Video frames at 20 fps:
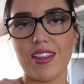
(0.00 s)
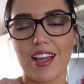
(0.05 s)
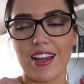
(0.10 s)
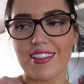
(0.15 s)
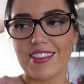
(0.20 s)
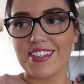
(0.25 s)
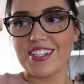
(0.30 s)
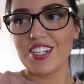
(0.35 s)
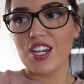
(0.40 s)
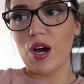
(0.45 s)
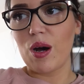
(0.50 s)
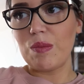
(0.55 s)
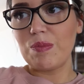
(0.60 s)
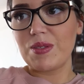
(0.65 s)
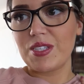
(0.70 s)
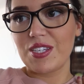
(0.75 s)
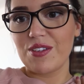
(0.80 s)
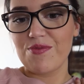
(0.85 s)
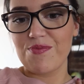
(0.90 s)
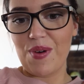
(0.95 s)
and like the
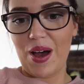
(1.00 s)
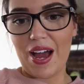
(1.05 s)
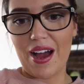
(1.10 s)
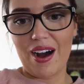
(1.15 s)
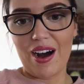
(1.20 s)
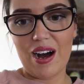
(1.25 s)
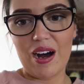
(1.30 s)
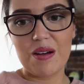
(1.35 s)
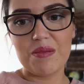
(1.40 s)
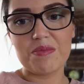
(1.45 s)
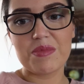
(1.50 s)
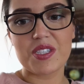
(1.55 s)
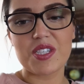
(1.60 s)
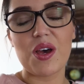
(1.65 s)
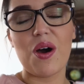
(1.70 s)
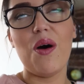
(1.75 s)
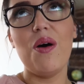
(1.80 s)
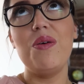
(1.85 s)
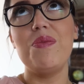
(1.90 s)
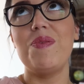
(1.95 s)
tops of my arms.
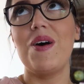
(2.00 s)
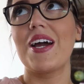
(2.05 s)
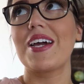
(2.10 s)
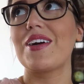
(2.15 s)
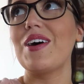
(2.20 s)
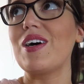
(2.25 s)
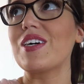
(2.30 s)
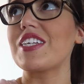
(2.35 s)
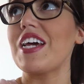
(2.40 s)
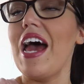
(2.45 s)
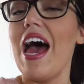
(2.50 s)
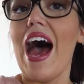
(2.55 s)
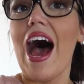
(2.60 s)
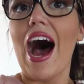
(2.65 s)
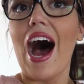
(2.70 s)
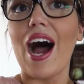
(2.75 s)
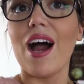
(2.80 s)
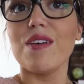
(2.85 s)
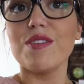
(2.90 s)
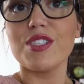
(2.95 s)
Oh my God,
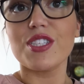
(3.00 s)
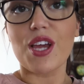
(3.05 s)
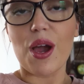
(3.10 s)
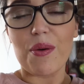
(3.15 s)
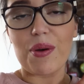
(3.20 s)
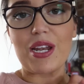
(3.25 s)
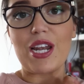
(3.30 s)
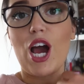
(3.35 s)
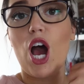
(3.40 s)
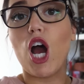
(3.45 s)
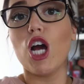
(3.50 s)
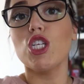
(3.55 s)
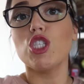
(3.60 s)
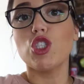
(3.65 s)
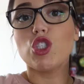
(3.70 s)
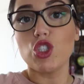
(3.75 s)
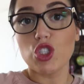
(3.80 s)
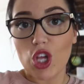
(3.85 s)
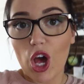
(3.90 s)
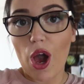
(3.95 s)
I was going
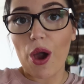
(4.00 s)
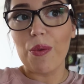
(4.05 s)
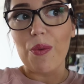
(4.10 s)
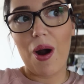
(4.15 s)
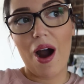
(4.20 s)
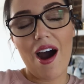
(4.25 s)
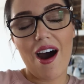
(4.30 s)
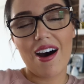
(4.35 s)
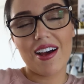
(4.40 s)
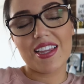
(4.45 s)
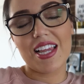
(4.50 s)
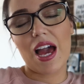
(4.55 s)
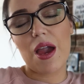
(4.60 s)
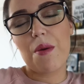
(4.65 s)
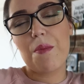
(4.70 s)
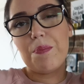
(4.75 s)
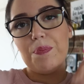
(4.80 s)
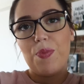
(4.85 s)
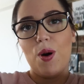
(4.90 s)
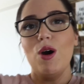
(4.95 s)
so hard, like
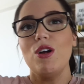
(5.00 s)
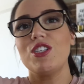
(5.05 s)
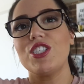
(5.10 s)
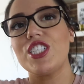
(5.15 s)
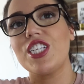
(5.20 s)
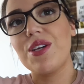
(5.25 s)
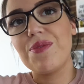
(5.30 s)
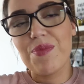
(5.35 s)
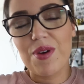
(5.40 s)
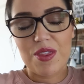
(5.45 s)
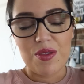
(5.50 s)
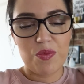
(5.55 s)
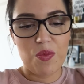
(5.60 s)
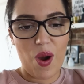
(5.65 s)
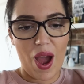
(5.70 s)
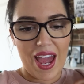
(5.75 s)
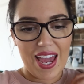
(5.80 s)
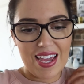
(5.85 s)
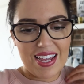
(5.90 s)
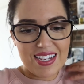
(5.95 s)
punching with
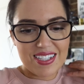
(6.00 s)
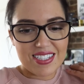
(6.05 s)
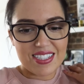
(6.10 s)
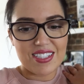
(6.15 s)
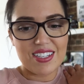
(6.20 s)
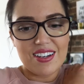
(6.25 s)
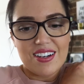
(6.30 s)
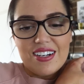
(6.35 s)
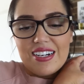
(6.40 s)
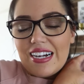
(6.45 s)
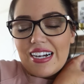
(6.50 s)
weights.